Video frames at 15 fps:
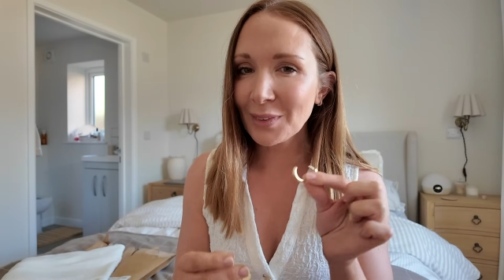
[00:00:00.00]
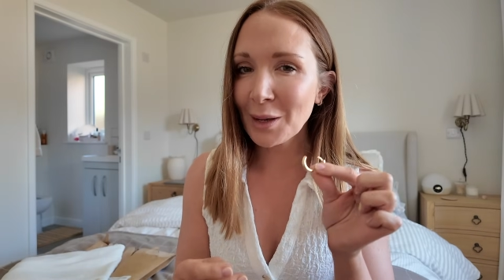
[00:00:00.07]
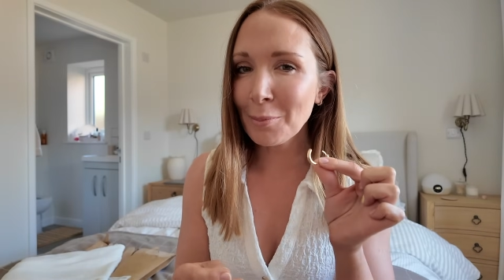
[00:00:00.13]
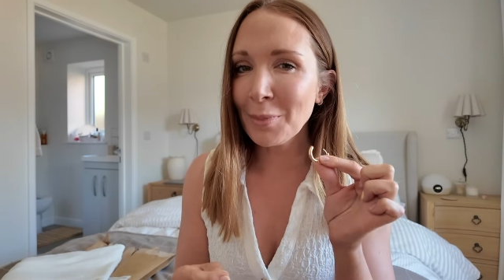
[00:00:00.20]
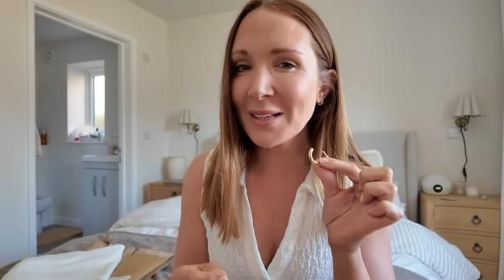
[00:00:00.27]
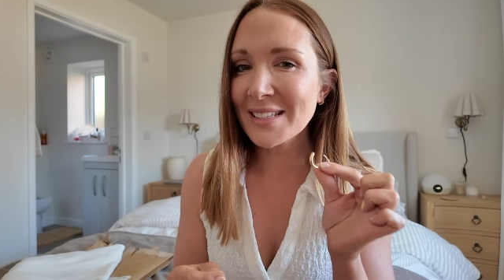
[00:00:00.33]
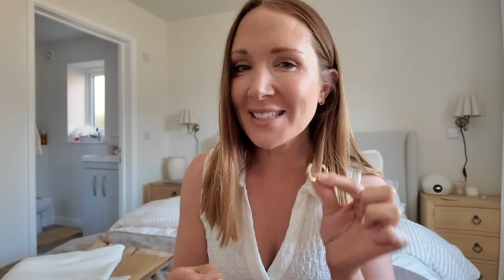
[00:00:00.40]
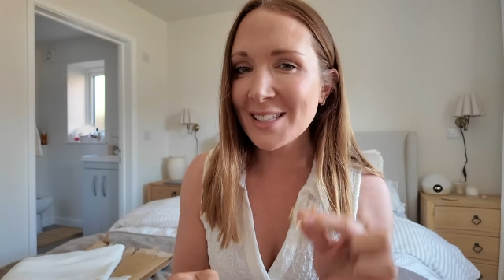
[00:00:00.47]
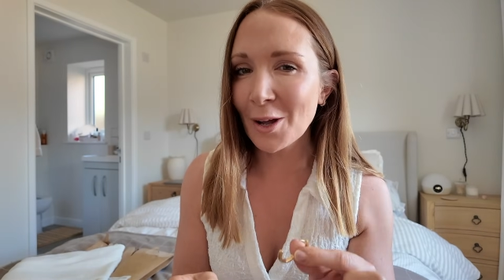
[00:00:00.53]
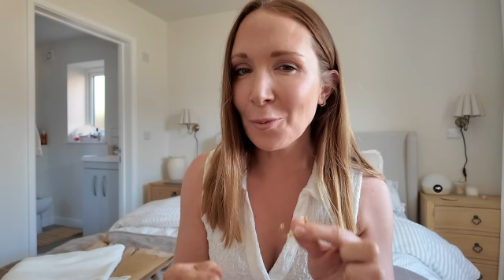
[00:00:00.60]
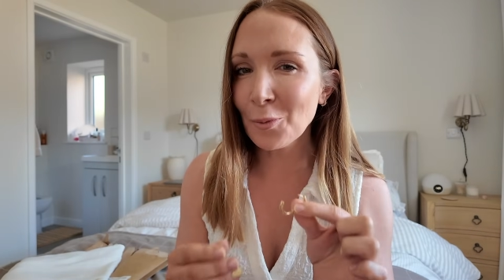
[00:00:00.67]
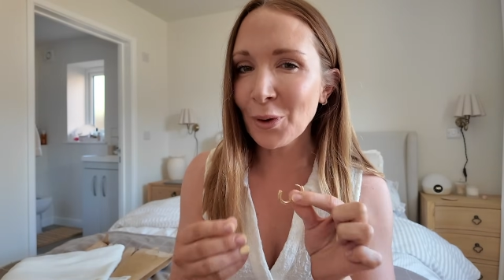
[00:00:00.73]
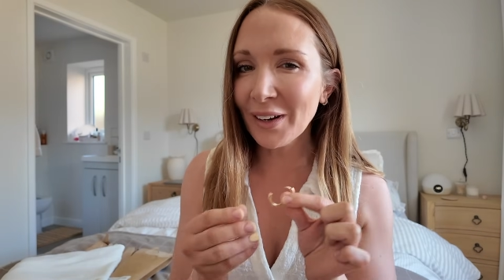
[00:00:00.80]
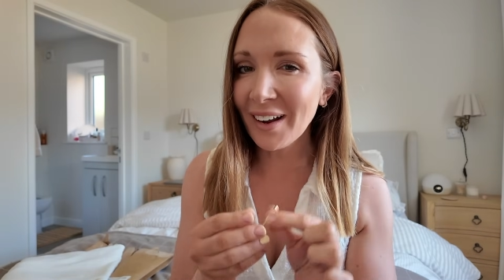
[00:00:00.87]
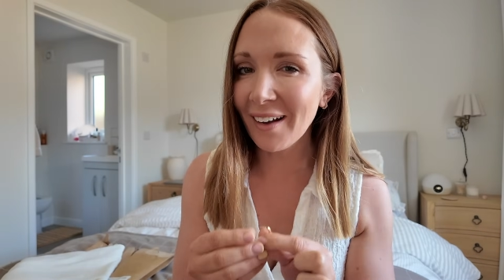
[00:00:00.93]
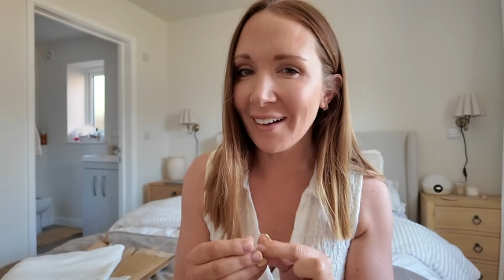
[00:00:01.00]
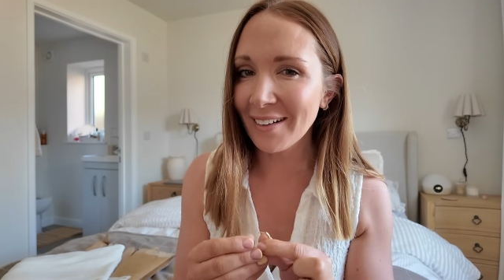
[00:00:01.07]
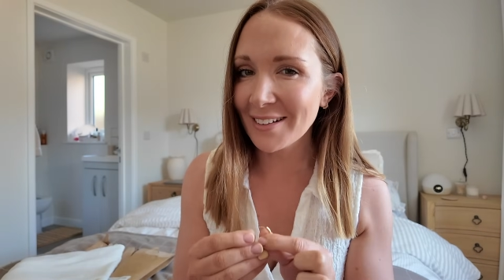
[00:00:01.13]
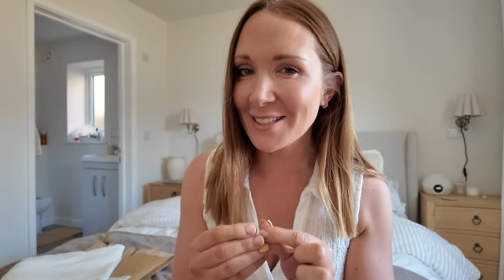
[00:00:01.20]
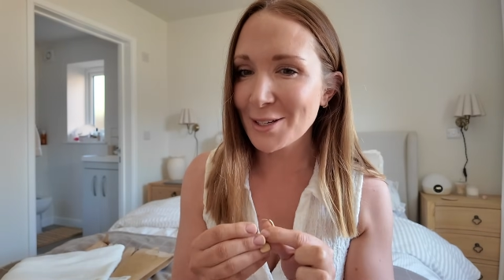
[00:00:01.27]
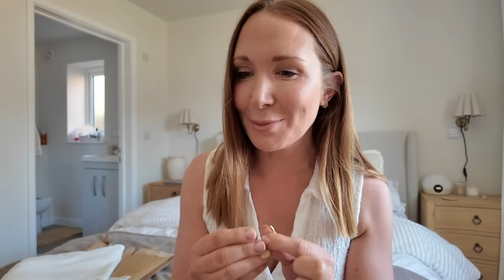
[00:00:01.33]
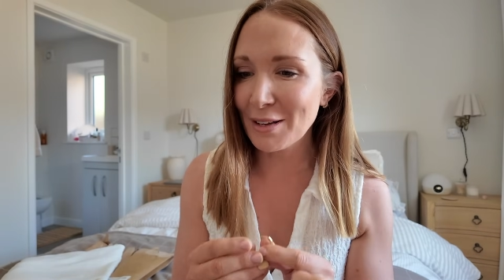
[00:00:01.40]
But someone
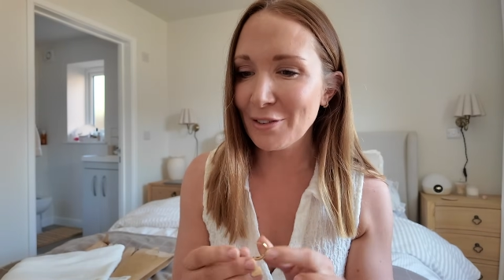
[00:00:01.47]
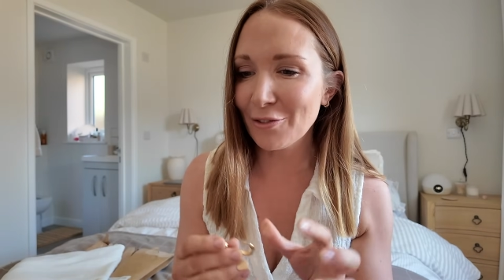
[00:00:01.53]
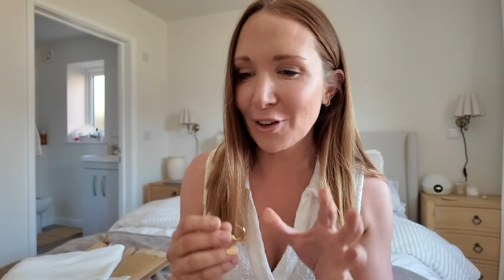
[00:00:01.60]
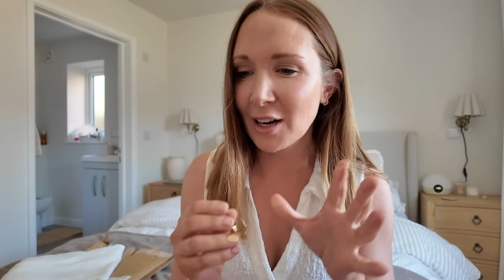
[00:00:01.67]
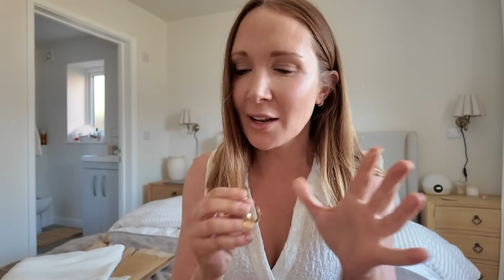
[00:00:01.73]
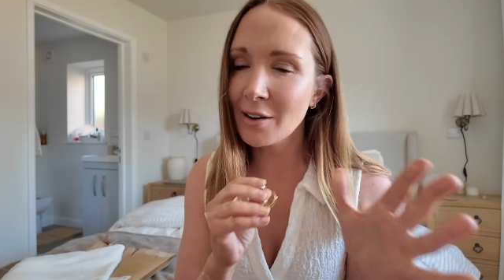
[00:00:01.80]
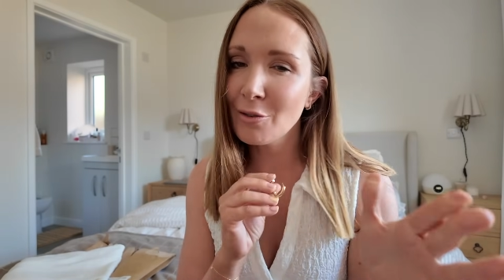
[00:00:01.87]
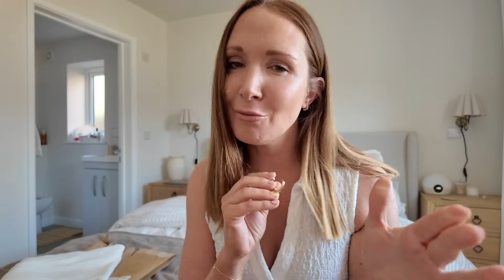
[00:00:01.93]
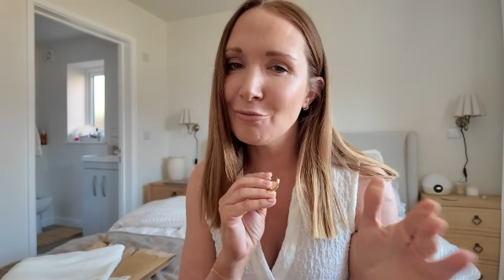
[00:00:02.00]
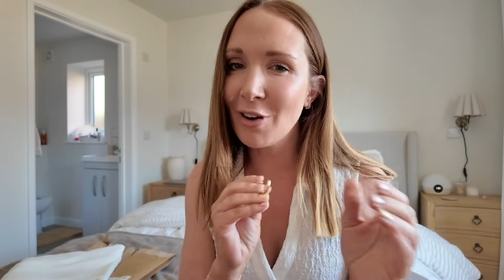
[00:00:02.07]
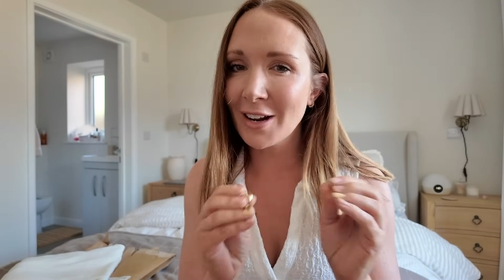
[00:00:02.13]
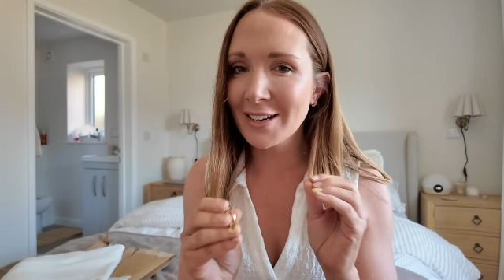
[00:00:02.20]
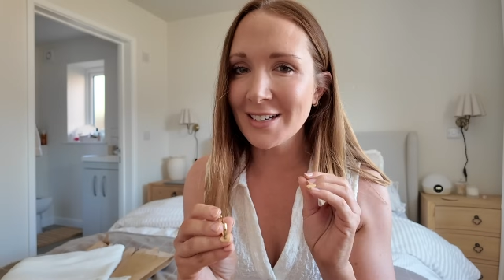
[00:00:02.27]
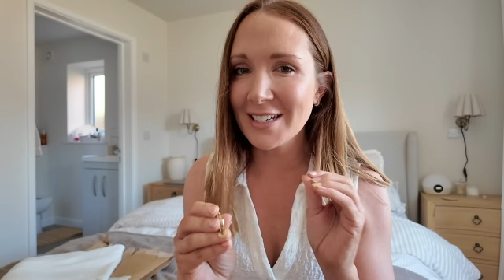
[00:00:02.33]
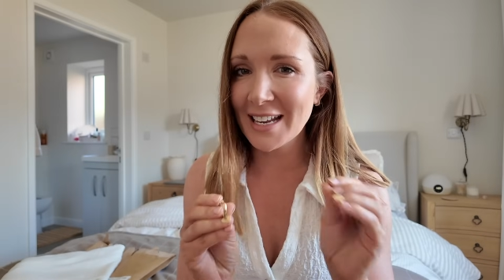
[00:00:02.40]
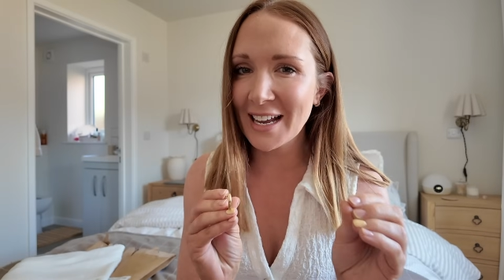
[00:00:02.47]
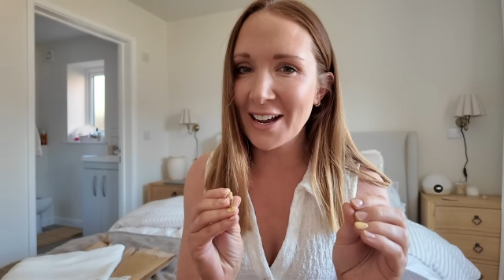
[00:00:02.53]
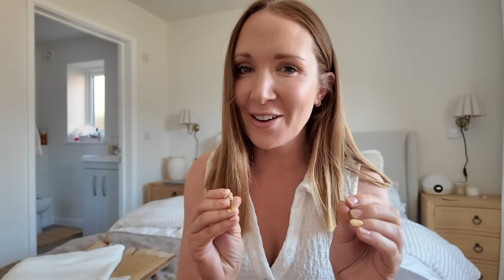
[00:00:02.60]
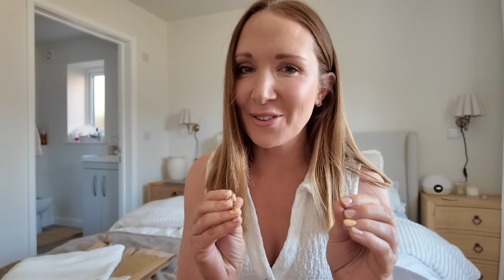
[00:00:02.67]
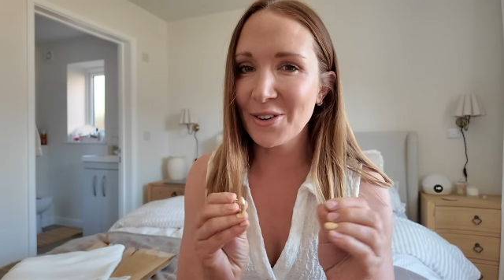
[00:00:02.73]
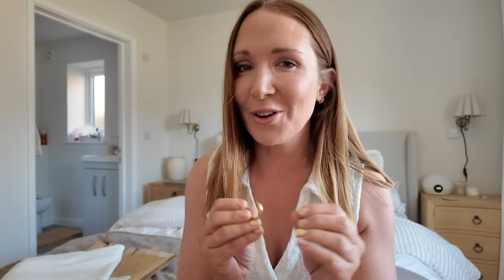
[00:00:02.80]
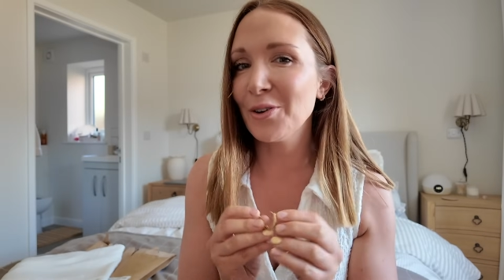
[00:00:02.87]
asked me for a little
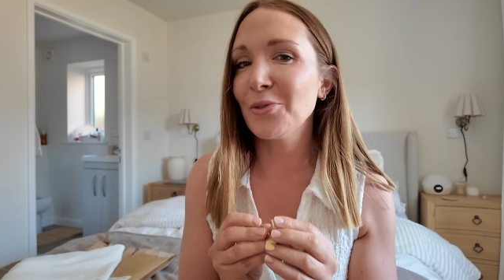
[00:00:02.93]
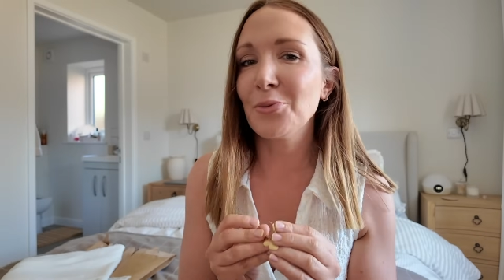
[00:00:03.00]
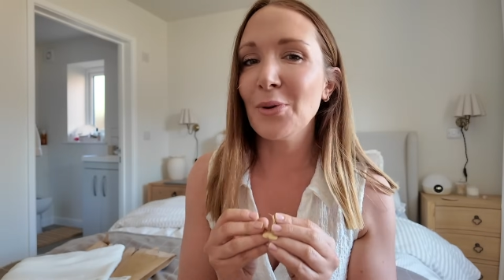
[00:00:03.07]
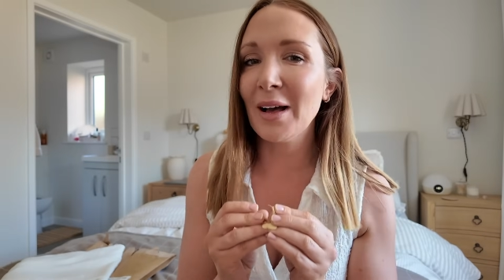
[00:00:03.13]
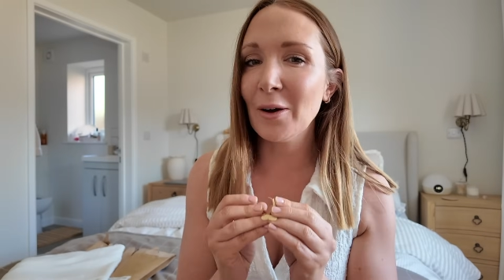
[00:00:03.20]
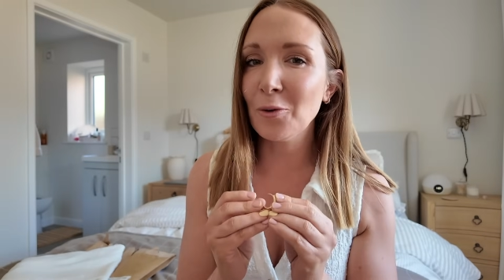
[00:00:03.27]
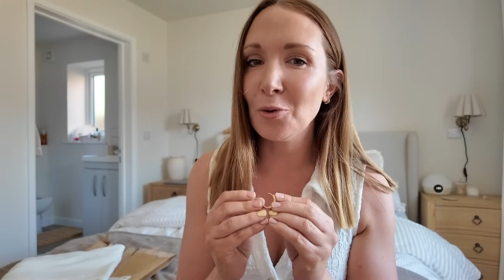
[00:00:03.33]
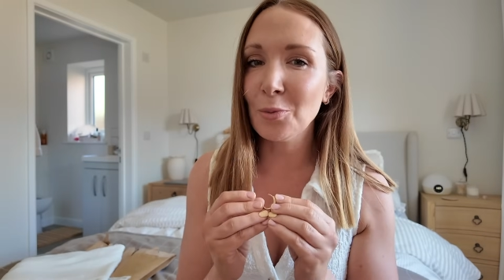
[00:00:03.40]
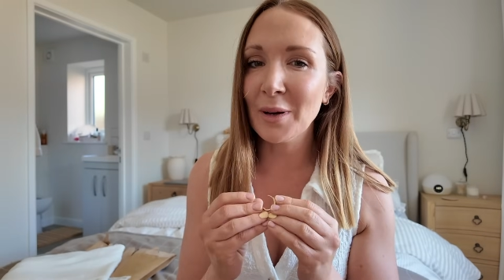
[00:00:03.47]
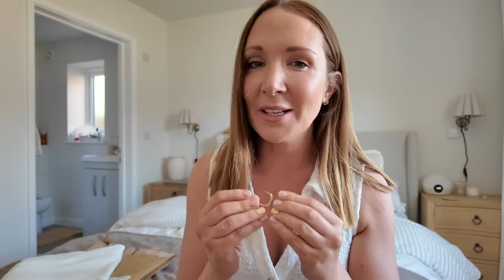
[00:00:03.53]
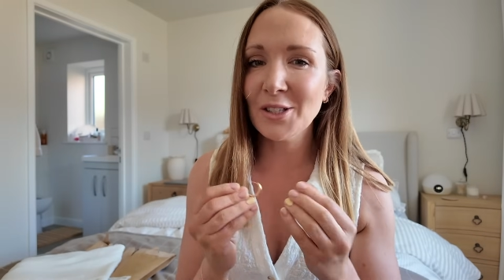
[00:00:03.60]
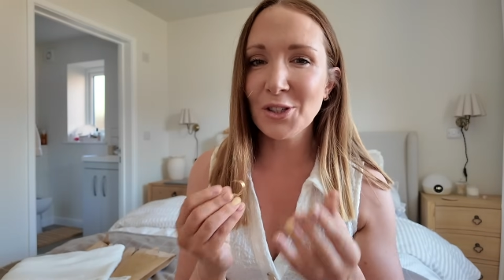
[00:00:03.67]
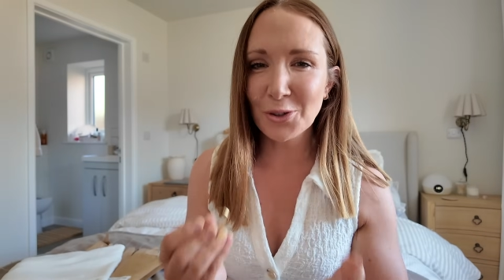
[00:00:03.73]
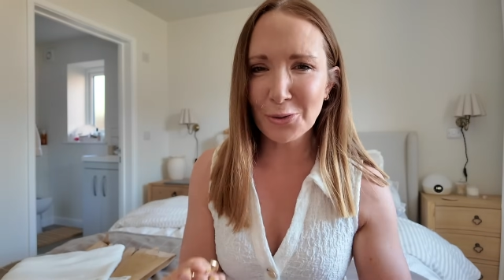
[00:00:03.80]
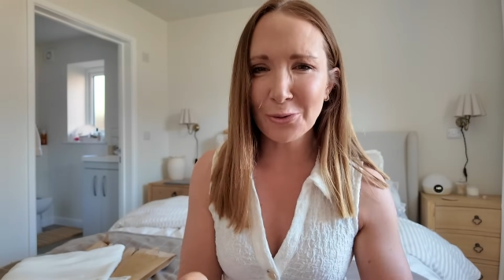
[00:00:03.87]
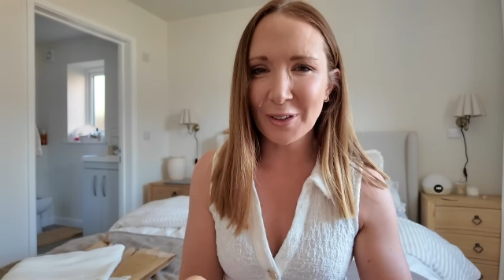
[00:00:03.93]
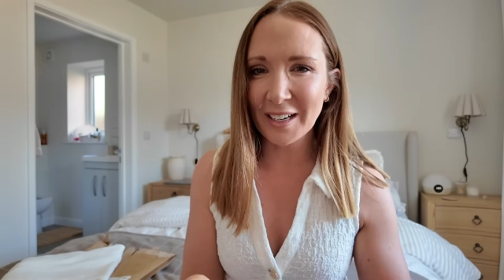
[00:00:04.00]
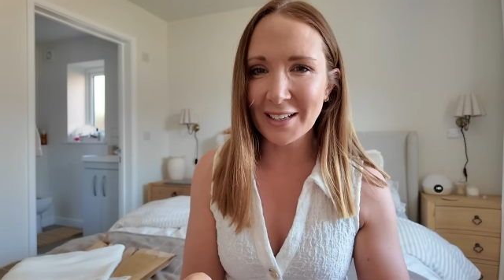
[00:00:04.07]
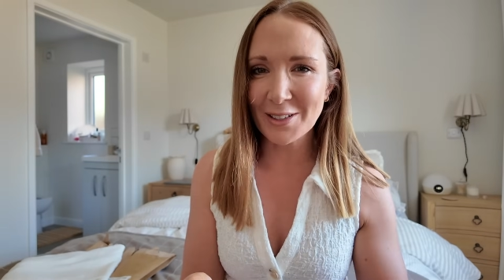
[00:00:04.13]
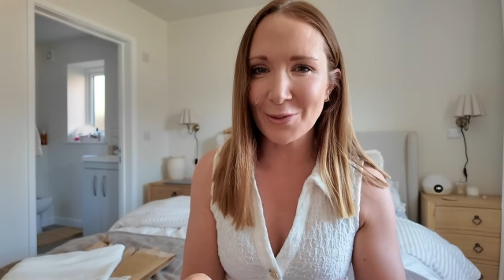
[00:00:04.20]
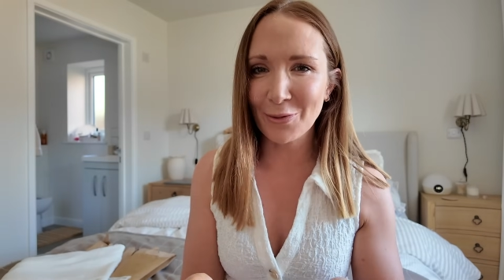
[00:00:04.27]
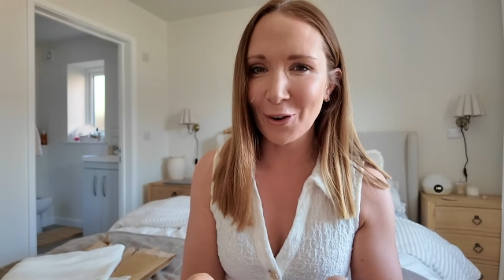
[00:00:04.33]
rundown of where all my jewellery
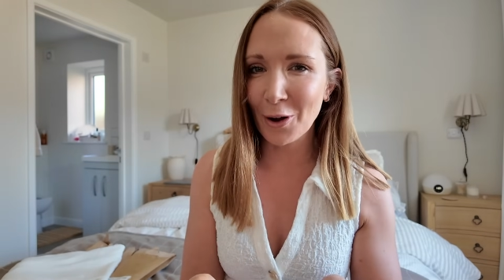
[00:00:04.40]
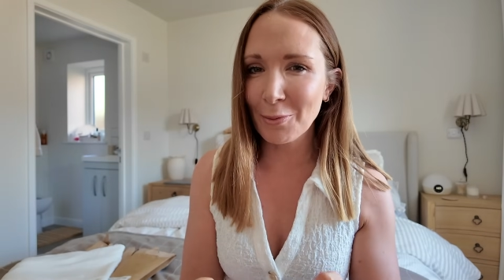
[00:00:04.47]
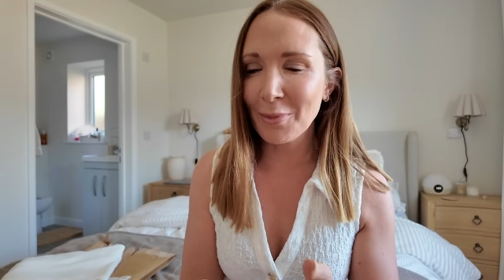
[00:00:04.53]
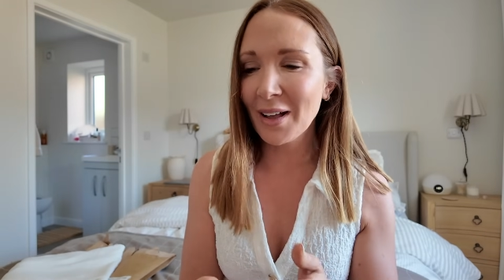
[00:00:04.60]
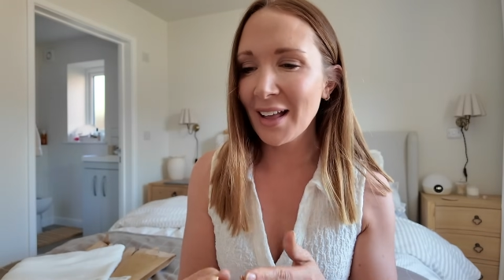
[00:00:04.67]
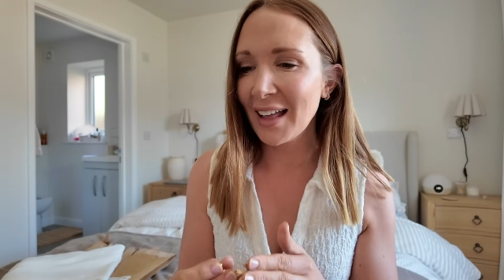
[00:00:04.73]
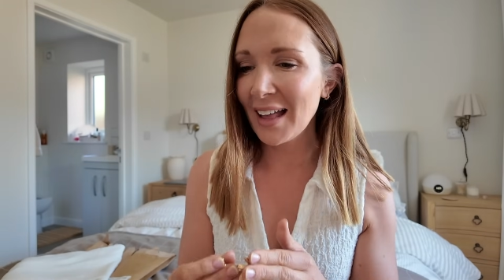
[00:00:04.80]
is from.